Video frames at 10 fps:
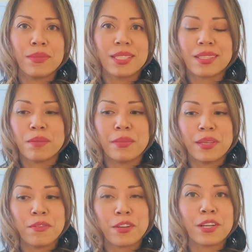This can be
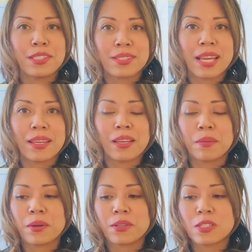a very
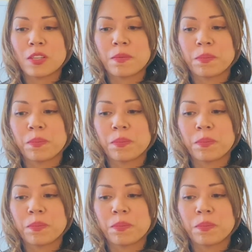psychic person.